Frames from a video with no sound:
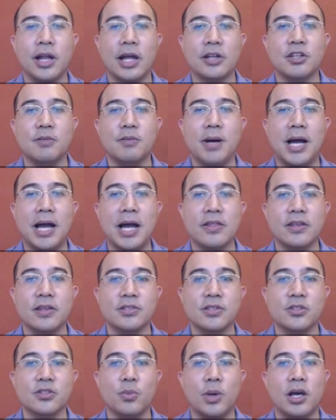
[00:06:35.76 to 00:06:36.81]
actually buy
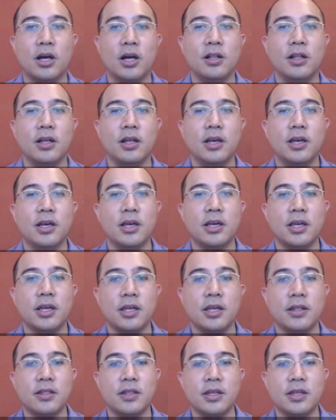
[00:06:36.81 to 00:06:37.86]
this as well
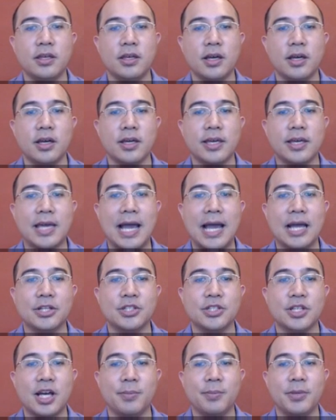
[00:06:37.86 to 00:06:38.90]
in the cash
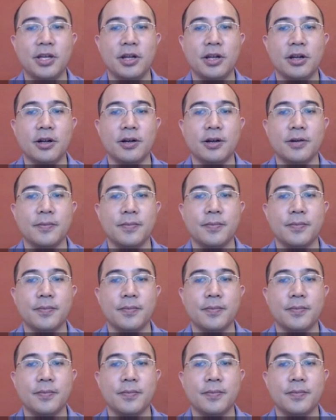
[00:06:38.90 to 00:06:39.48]
shop here.